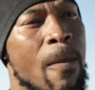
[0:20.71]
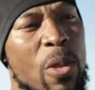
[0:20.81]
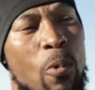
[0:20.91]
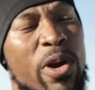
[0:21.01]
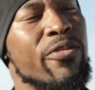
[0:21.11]

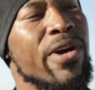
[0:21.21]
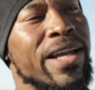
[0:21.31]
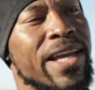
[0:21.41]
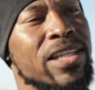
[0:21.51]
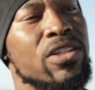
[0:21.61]
whenever
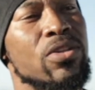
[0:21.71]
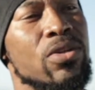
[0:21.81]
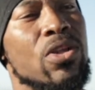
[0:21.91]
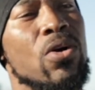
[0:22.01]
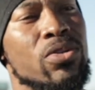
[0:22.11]
I get
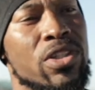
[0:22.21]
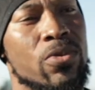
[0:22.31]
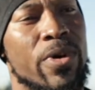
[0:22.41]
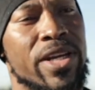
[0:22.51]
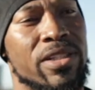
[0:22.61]
into those
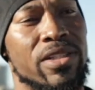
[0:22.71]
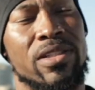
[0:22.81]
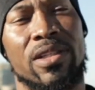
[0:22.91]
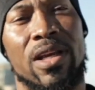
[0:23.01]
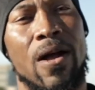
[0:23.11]

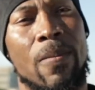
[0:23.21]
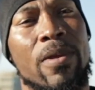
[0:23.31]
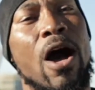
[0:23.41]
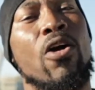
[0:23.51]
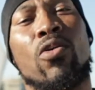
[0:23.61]
situations,
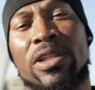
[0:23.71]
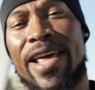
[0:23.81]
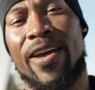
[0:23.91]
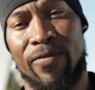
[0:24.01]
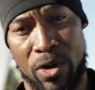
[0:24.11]
I'll go to
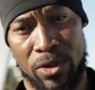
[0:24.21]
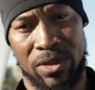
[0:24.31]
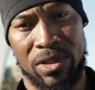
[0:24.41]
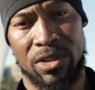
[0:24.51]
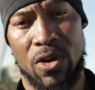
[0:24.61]
that
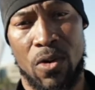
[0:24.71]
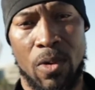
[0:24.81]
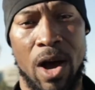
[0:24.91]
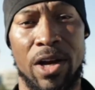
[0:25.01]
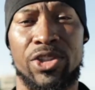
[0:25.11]
first.
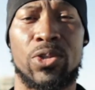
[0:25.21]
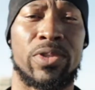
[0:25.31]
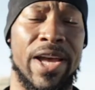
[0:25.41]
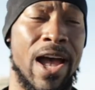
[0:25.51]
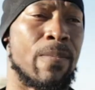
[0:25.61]
So shoot time,